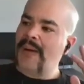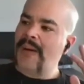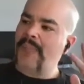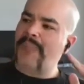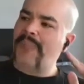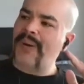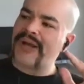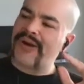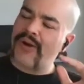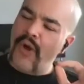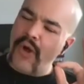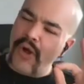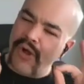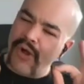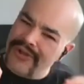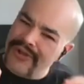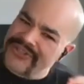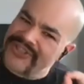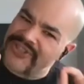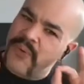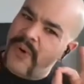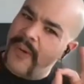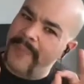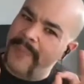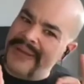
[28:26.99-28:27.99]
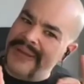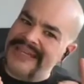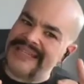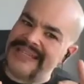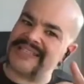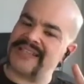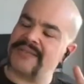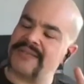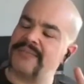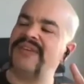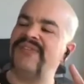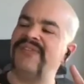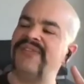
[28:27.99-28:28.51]
But also a
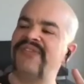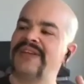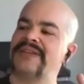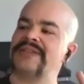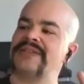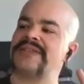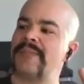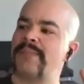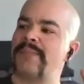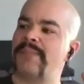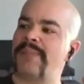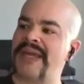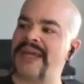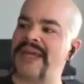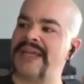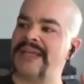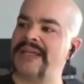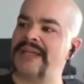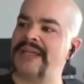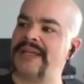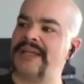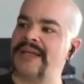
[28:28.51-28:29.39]
piece of me feels a bit,